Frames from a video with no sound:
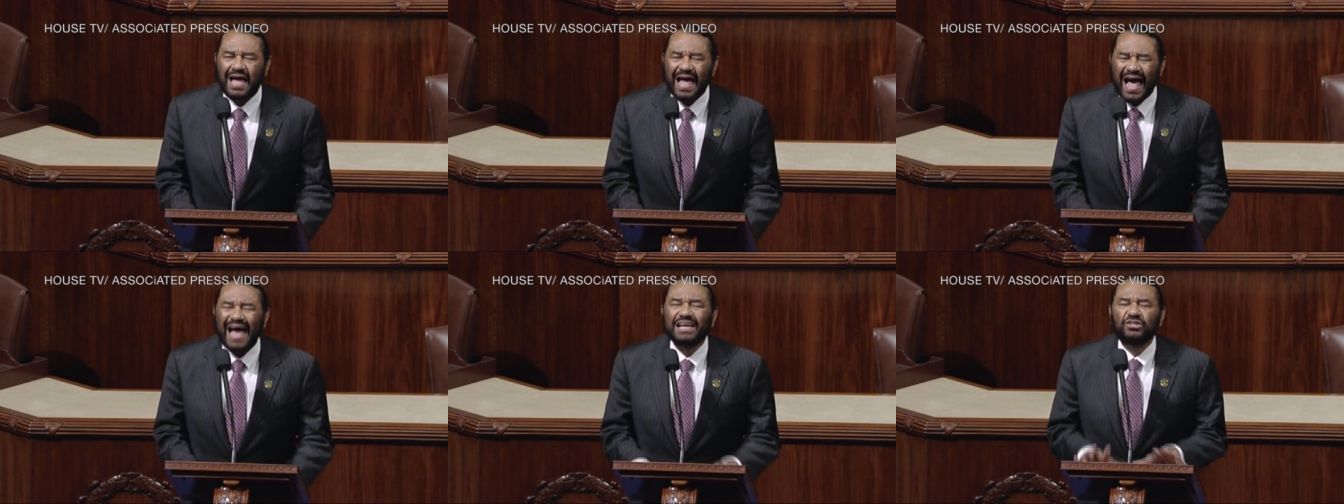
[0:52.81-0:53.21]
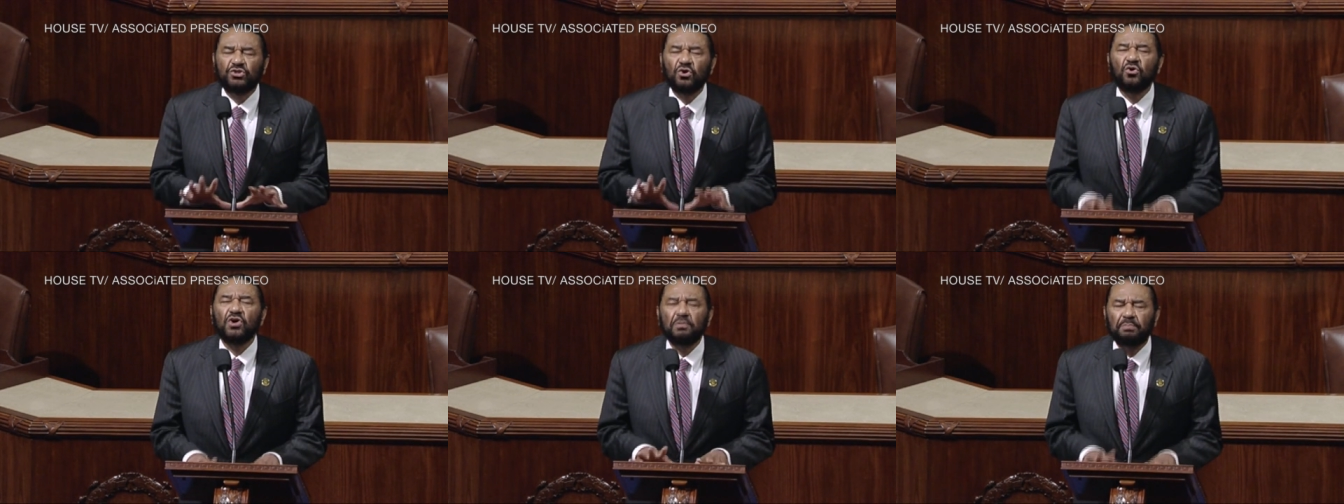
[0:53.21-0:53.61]
I
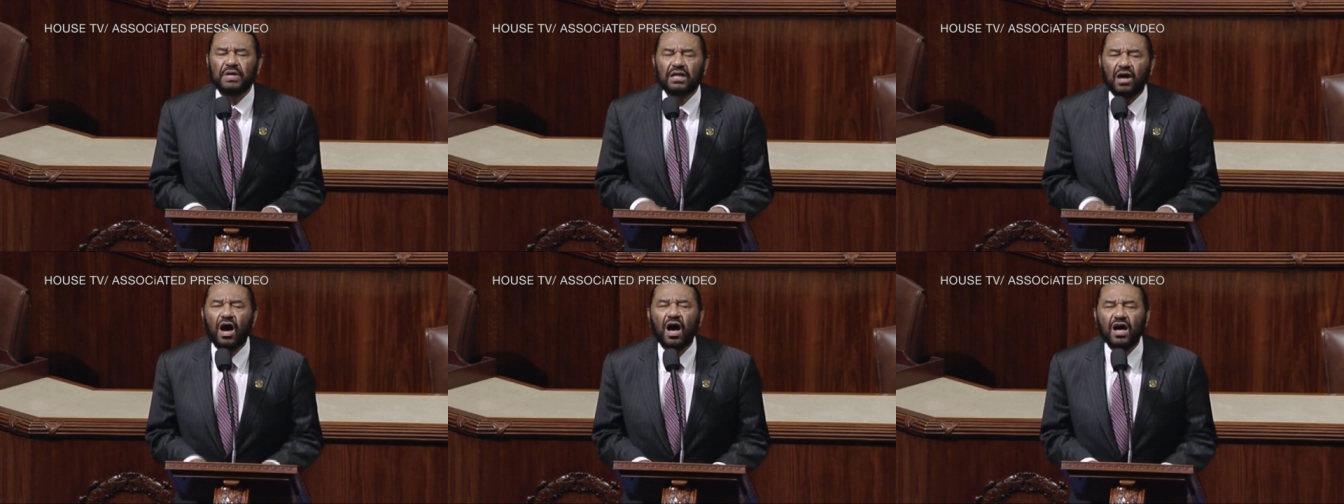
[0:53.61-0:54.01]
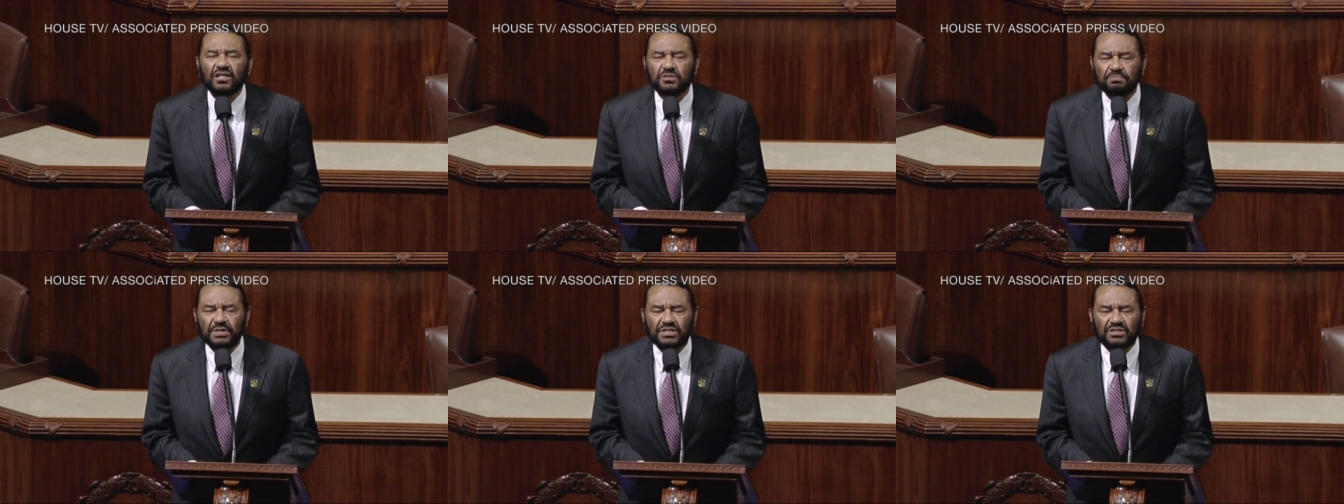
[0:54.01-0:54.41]
do it
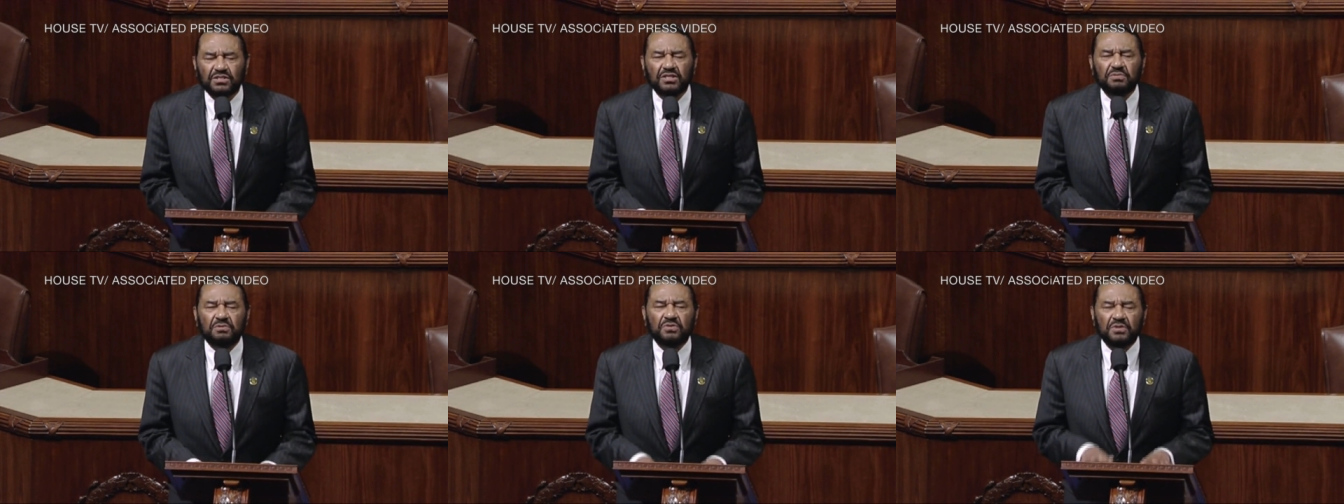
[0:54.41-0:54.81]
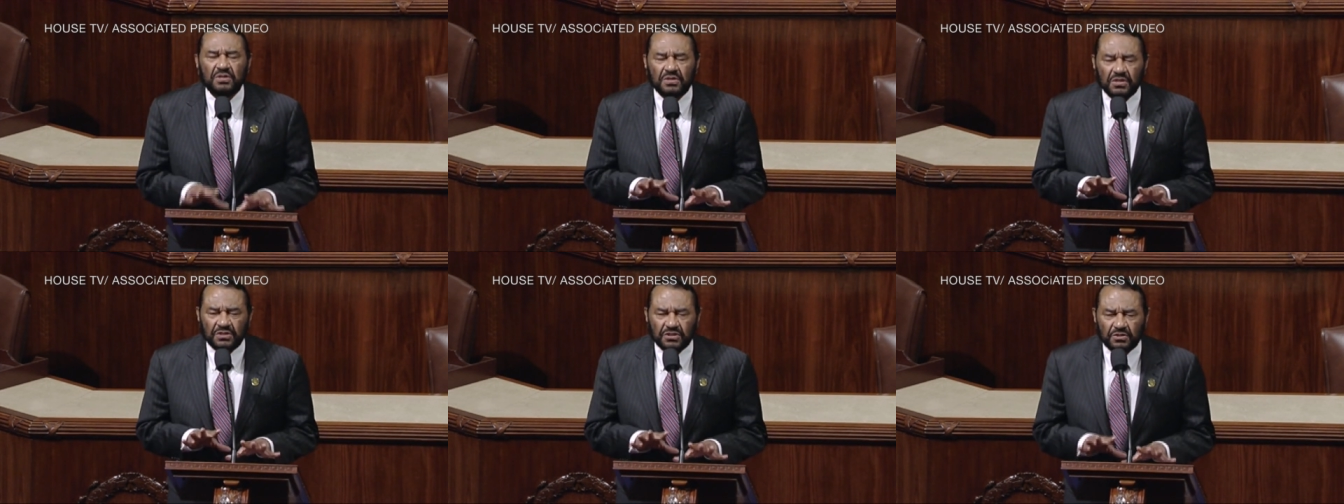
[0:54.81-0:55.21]
because, Mister
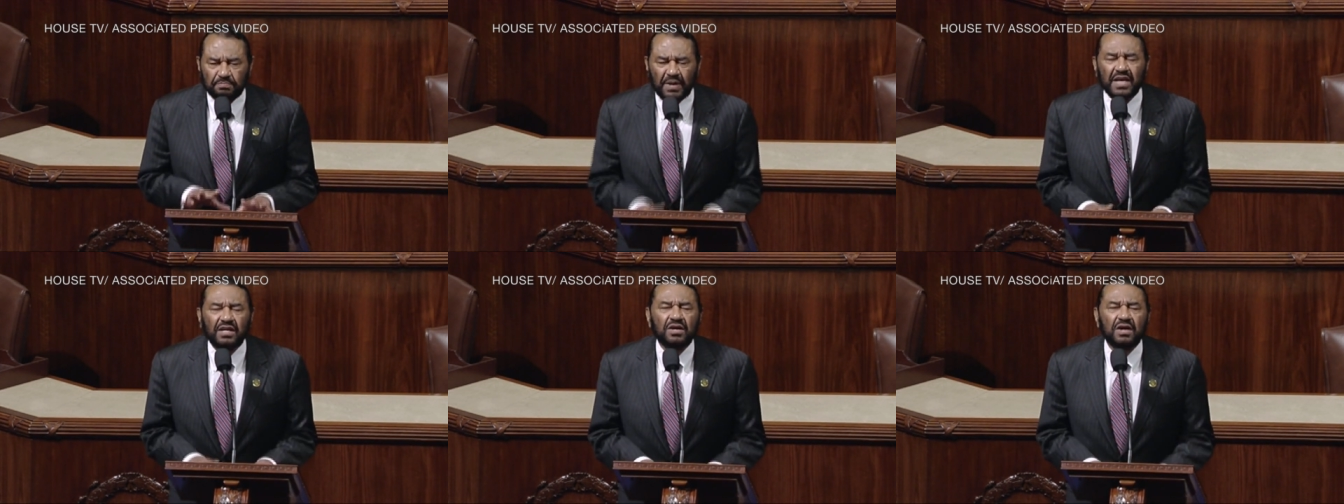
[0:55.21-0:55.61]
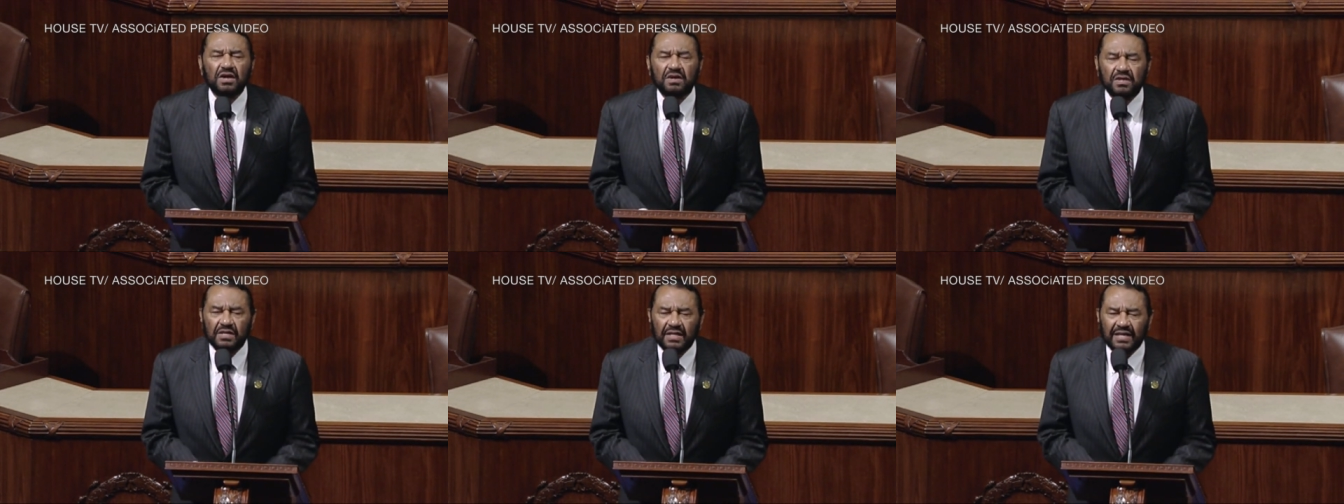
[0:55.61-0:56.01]

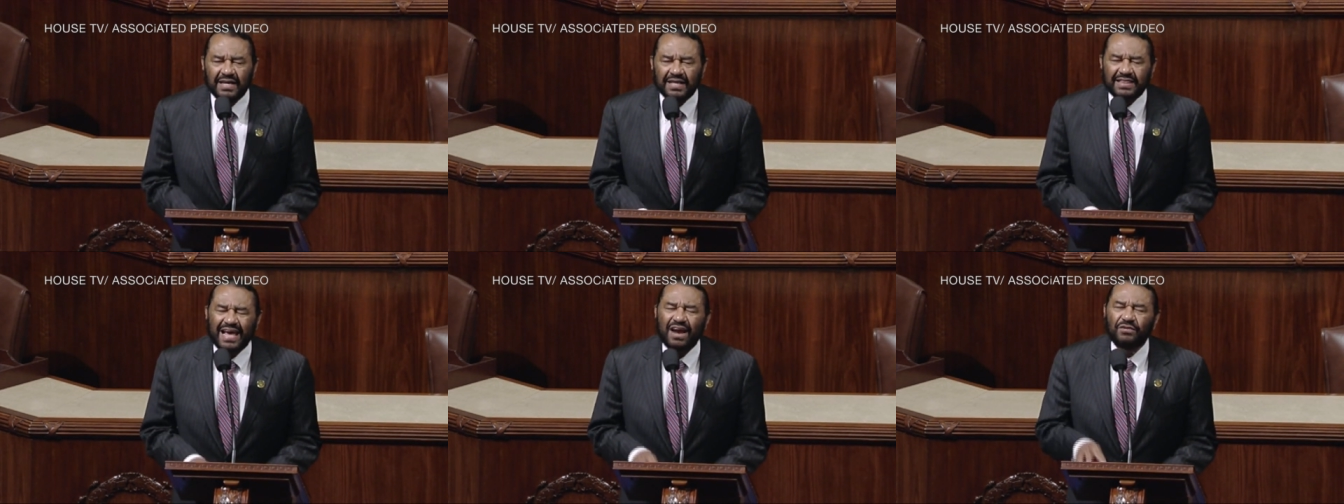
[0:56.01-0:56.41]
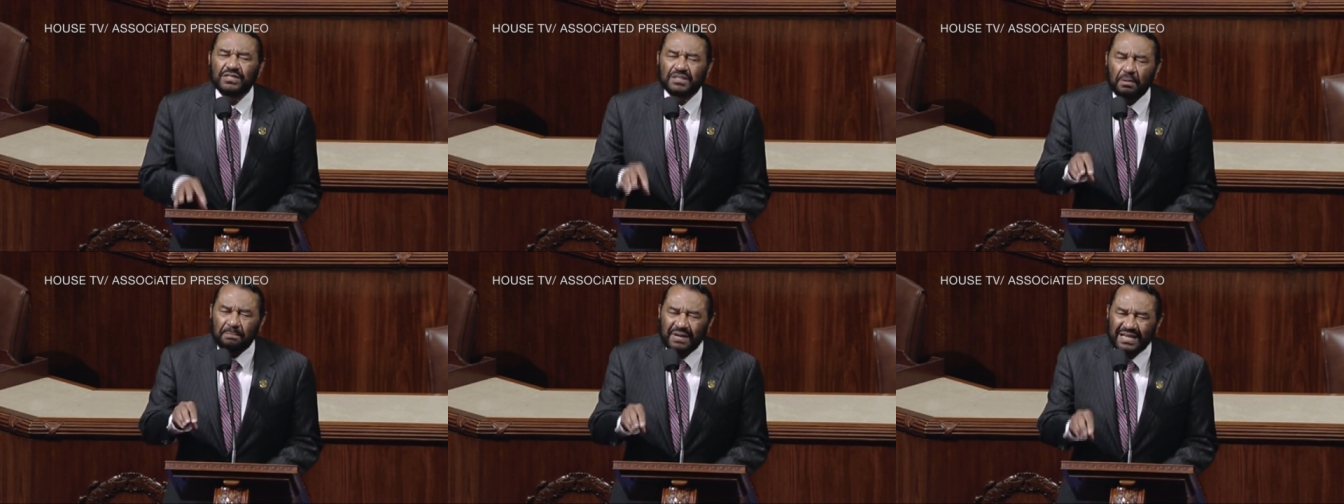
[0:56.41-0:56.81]
Speaker, there
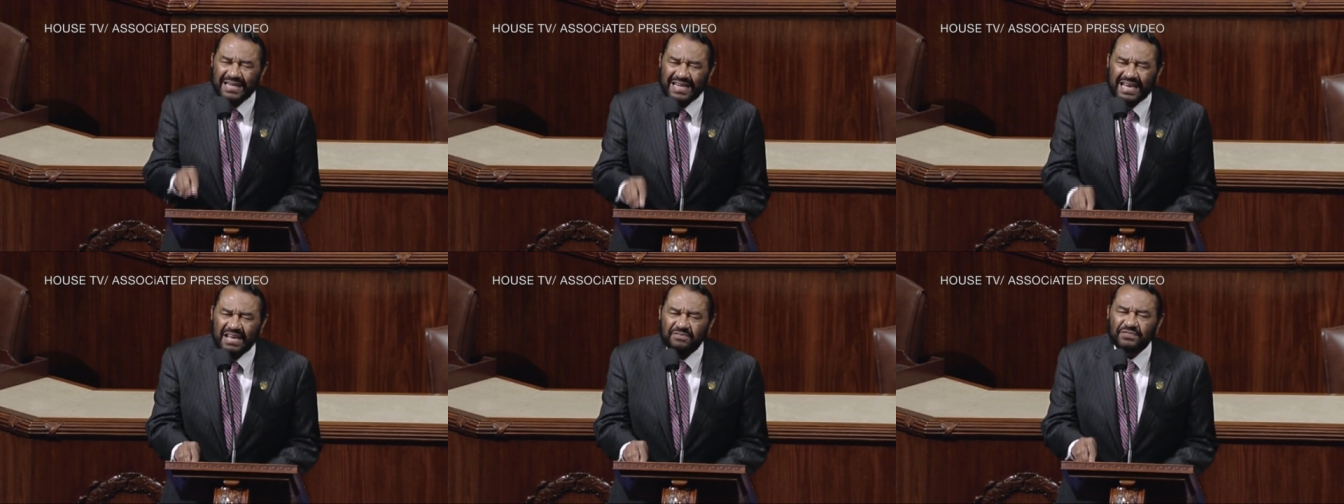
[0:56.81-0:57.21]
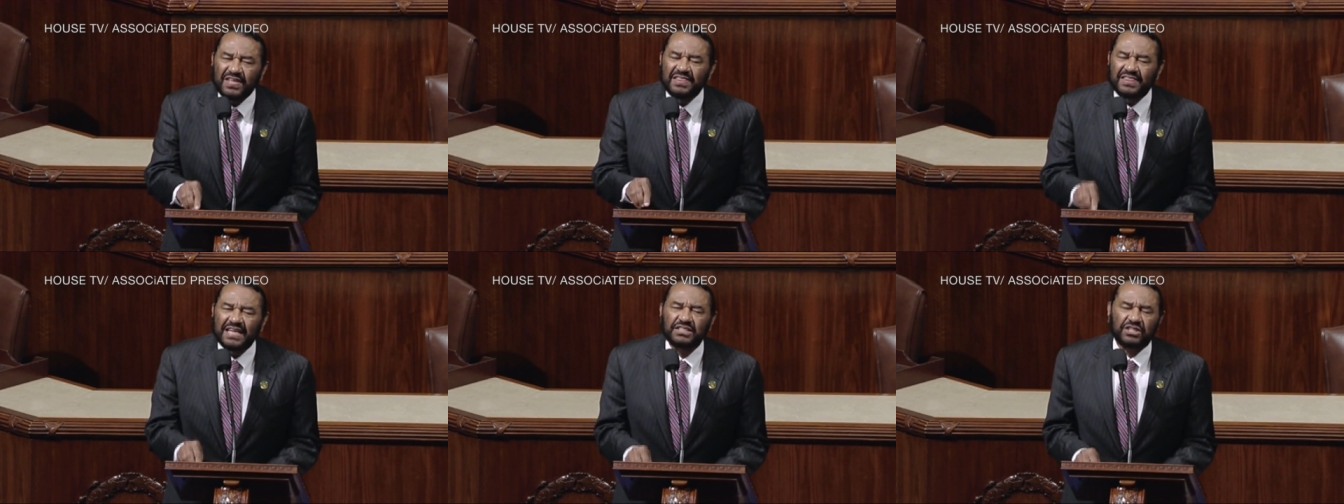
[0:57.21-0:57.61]
is a belief
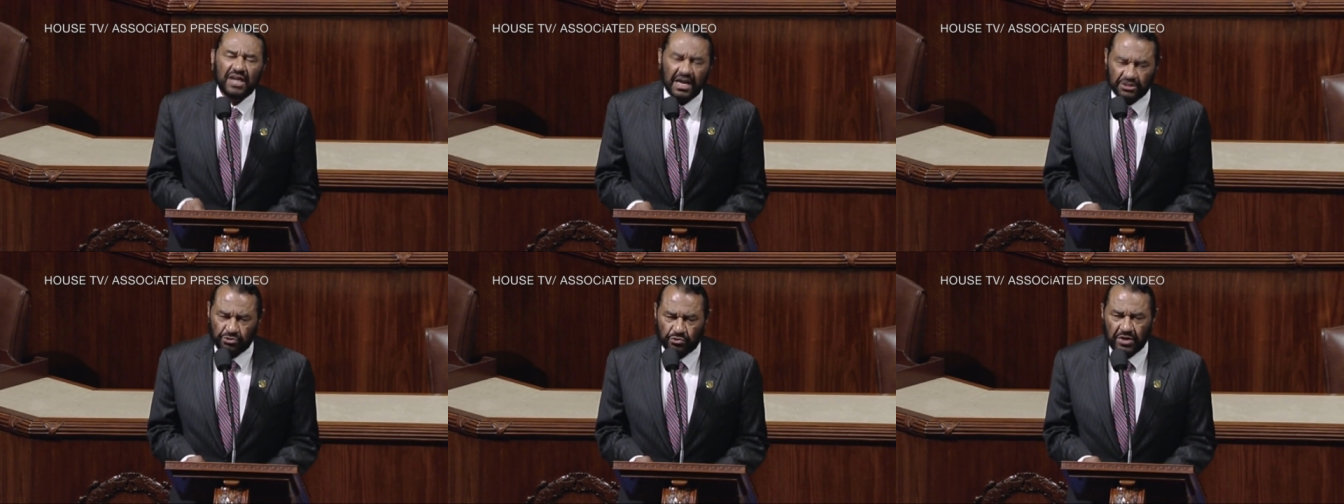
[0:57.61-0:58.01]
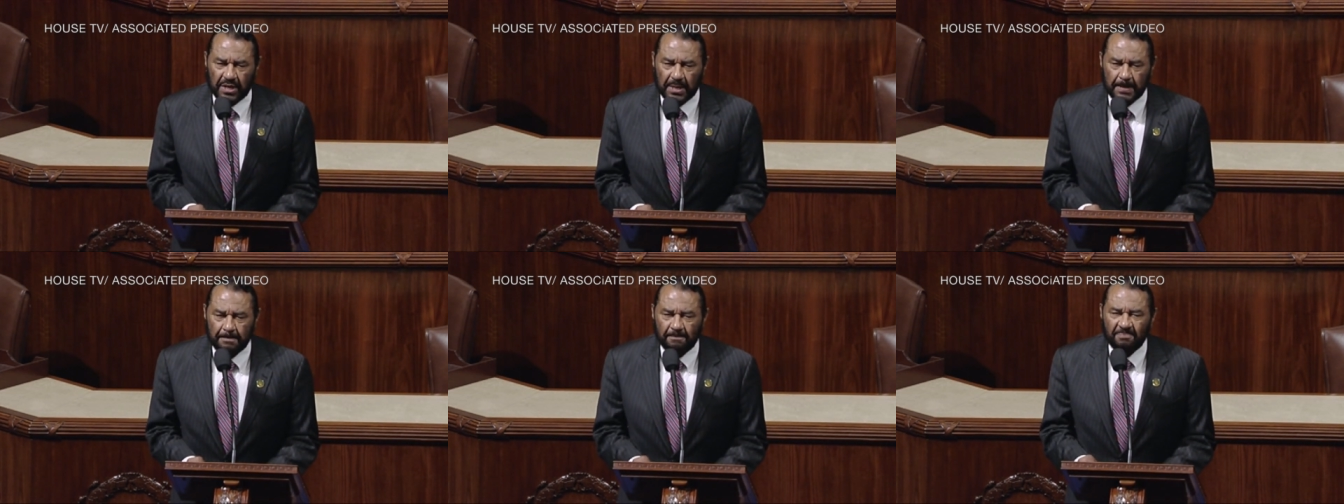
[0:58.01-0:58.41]
in this country